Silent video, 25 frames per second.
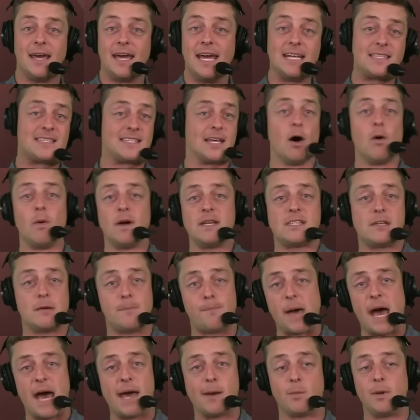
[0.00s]
It's always a
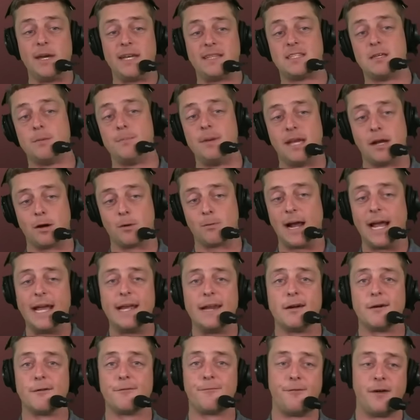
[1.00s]
bad week to be a
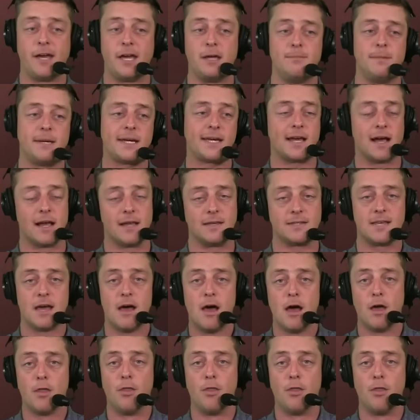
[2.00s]
Raider fan because